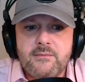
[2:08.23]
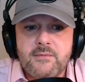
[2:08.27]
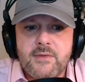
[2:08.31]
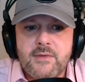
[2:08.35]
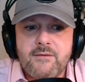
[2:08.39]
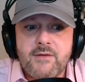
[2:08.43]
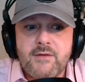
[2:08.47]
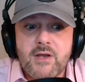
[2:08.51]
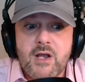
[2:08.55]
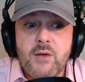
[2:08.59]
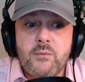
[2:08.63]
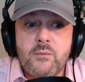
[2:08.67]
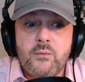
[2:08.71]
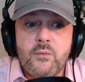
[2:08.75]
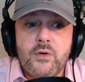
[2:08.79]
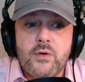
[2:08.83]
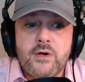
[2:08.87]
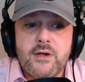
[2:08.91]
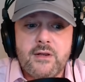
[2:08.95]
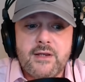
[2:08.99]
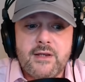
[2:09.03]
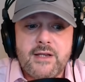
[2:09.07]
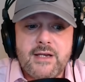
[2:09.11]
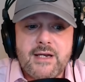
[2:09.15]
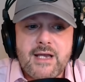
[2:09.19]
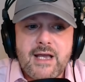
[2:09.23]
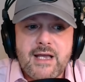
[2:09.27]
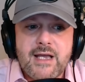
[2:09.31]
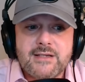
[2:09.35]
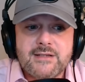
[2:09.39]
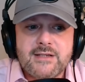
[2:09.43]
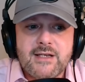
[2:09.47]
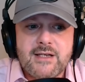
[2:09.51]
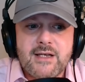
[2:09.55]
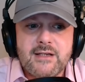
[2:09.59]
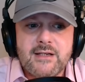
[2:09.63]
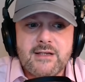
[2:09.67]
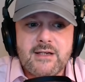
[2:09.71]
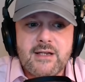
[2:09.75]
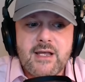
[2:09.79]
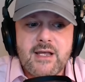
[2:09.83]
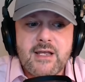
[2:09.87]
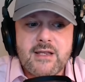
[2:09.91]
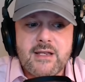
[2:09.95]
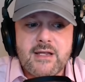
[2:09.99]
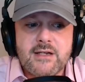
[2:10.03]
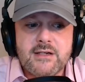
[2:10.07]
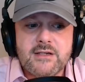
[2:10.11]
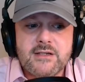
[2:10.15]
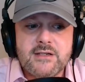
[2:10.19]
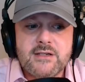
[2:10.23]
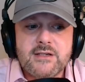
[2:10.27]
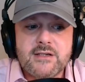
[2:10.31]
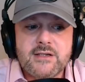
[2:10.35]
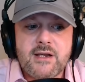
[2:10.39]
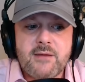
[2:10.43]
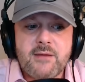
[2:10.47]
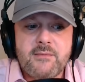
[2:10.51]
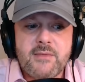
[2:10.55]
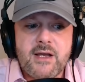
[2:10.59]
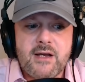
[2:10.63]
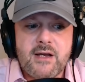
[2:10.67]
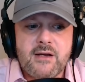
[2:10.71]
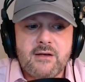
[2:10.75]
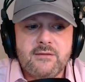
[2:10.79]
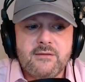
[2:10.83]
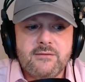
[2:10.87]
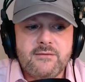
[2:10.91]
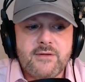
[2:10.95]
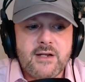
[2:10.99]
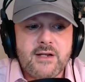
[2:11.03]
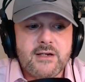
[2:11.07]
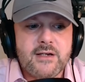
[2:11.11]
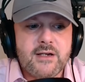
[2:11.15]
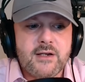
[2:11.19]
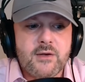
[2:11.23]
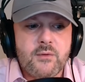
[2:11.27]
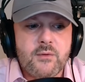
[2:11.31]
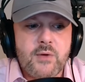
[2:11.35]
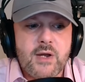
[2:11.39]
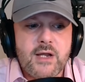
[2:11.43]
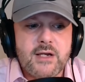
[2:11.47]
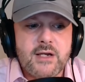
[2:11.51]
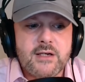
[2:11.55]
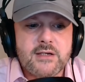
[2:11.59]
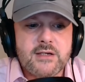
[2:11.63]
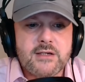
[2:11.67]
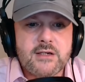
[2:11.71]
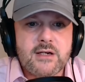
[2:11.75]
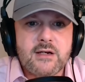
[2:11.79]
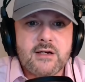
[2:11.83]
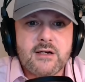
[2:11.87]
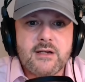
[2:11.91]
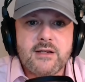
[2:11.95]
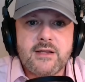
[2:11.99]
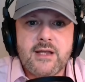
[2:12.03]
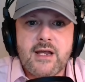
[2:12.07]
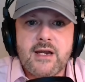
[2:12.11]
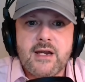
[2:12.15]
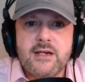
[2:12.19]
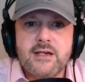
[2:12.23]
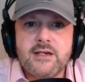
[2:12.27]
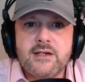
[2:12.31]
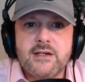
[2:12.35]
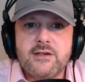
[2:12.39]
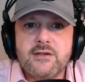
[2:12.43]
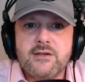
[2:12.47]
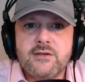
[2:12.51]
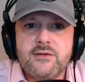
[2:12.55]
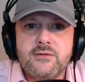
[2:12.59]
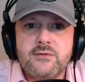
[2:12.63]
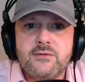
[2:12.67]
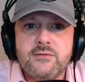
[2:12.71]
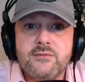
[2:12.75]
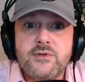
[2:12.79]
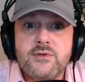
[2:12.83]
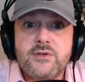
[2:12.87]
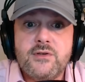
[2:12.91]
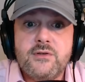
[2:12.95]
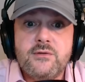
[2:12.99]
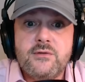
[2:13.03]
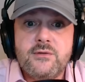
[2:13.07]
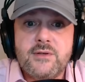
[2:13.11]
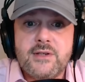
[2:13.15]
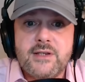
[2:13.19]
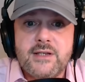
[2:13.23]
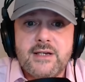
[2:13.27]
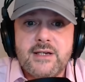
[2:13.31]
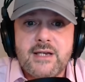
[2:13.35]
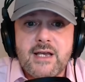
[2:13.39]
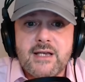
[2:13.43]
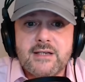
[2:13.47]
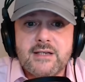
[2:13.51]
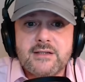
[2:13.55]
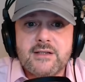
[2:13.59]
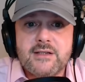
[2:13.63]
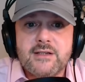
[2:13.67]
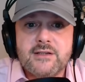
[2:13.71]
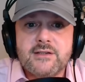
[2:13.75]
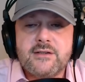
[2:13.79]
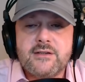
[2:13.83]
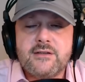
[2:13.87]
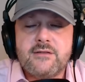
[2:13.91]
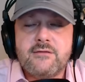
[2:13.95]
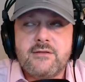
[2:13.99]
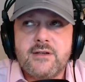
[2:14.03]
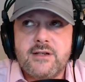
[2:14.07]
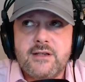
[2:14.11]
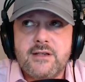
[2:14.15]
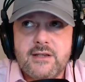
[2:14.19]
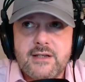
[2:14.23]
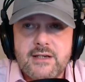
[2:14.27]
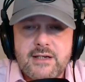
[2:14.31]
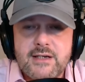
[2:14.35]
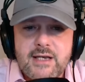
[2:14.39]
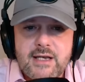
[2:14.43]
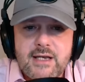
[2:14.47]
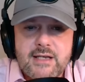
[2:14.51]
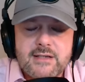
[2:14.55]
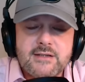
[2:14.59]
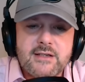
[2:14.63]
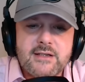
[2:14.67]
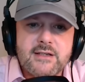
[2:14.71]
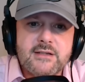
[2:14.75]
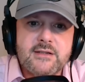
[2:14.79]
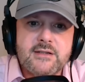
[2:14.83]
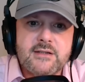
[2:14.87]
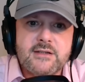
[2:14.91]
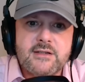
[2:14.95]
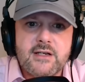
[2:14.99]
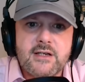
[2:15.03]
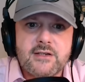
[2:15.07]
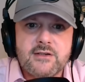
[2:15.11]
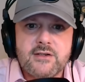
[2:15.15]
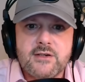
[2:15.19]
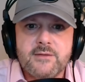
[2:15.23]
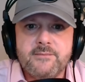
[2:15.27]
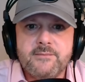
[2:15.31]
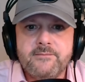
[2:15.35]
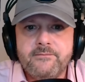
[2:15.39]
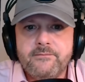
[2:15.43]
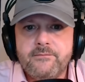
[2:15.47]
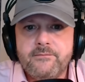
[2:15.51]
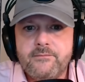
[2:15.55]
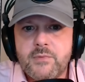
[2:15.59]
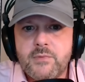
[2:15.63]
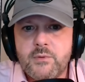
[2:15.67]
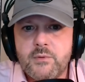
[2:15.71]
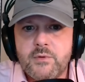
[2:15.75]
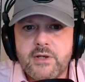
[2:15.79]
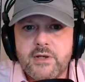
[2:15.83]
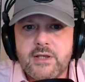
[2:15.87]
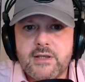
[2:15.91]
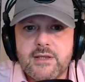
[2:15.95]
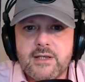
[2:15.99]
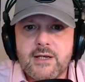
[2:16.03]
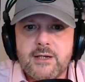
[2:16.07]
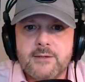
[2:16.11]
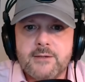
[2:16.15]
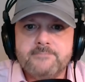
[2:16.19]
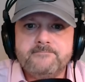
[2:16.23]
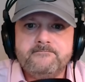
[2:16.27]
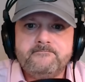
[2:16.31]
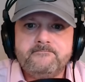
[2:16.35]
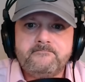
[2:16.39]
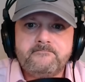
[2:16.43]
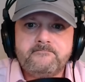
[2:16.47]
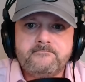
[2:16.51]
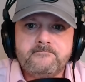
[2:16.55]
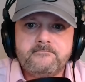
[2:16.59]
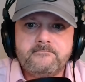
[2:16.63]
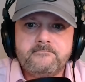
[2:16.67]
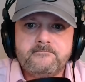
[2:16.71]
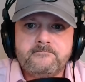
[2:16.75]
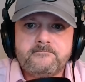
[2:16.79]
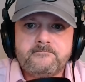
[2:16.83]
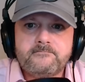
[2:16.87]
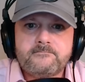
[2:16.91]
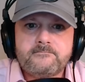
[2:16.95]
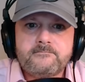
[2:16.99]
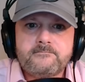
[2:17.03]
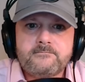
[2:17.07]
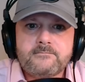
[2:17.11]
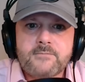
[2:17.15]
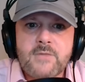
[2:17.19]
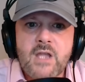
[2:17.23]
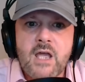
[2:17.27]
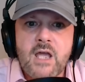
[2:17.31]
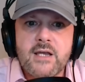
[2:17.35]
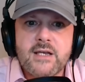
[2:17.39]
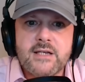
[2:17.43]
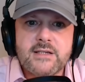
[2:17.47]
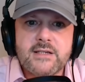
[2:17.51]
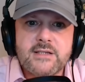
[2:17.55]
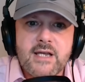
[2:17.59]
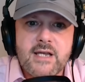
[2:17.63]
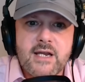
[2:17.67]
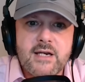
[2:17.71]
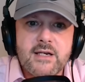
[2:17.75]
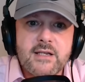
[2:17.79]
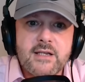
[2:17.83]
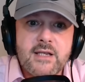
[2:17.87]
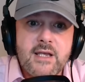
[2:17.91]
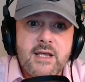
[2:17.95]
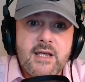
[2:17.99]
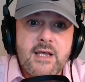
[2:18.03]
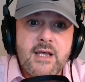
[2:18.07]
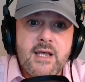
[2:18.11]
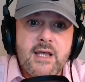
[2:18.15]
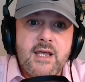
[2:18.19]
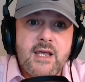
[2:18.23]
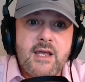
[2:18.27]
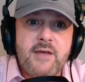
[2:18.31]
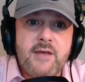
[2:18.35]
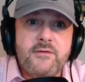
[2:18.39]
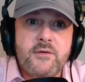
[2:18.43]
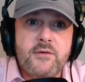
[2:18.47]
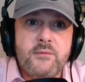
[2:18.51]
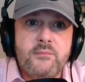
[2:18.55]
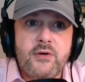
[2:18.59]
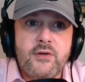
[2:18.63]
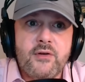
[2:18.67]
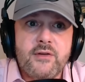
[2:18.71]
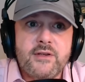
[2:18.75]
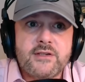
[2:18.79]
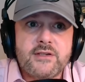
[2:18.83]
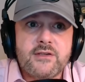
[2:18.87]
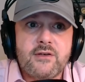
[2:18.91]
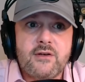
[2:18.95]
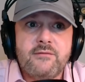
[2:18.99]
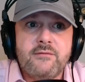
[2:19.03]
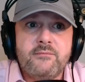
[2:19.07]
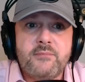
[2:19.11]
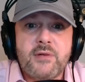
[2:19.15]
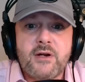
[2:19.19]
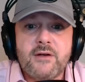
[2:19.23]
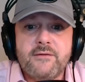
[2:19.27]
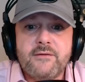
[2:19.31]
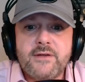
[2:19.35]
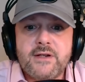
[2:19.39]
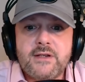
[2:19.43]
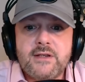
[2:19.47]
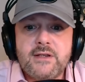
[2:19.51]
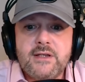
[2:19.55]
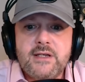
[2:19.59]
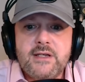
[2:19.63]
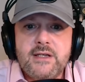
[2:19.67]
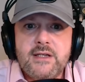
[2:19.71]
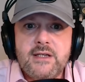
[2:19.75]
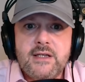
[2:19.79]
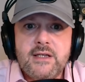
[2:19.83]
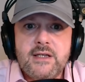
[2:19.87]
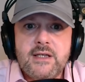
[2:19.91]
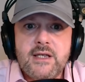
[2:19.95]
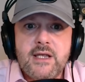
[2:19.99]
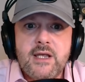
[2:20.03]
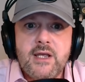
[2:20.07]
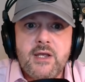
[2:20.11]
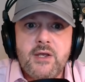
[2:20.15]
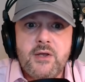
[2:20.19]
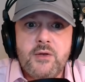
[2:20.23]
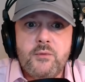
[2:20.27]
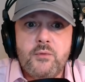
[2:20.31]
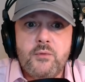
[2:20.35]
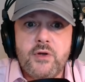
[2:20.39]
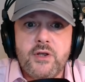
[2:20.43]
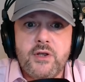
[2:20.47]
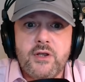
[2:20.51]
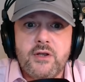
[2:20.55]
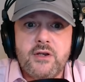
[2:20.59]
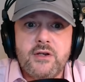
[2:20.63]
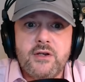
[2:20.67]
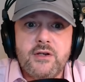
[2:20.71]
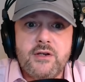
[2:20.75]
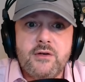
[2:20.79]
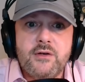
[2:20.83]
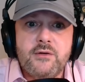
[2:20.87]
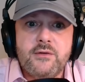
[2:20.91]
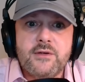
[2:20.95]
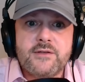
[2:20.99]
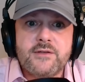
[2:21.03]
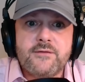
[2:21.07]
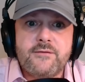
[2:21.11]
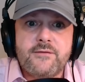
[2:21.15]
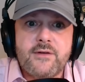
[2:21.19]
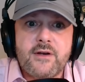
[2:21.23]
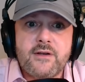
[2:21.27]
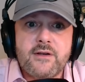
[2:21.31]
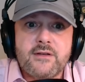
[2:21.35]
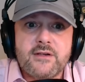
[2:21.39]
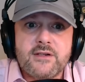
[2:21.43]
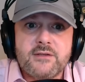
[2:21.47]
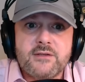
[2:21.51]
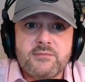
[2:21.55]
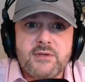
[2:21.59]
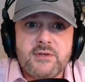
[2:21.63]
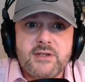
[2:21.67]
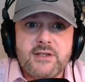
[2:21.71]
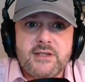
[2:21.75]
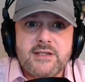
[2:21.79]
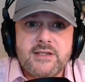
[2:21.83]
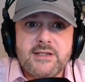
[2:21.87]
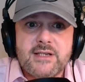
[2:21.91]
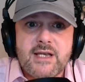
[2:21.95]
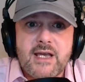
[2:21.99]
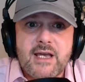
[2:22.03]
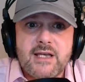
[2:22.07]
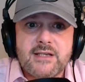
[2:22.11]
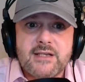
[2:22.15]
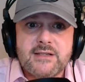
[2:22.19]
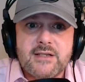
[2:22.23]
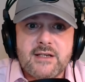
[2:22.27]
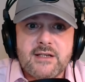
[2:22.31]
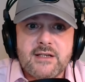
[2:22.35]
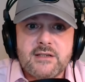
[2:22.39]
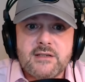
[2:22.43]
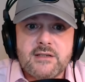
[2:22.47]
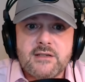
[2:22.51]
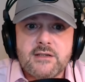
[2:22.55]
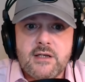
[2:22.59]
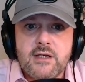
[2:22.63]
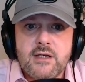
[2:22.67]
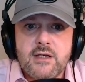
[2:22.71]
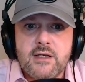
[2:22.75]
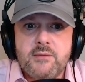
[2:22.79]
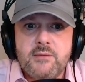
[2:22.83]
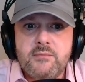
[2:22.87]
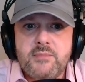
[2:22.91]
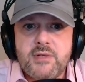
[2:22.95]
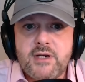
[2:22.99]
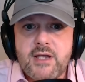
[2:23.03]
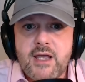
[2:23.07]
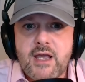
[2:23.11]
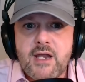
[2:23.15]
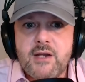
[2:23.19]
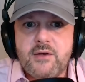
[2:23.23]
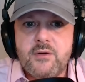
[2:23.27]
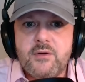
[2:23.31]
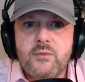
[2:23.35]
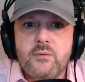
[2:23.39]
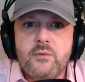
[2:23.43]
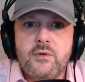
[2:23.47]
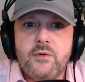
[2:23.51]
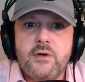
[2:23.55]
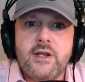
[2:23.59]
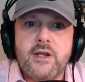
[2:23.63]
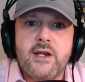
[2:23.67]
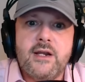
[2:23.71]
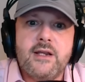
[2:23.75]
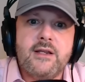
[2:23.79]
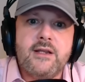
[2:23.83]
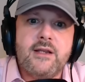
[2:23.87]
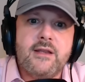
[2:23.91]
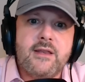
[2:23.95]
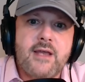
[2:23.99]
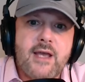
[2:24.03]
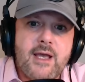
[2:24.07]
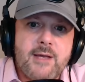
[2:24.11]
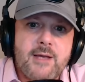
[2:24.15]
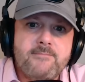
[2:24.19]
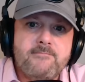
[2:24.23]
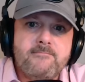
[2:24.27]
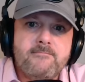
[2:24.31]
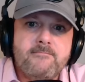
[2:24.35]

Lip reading: Giving up one elite asset and then somehow finding a way to turning that into two elite assets, three elite assets, etc. But we'll get there. Like I said, if you pull this off perfectly, what you can do is further split these assets. But again, we'll get into that.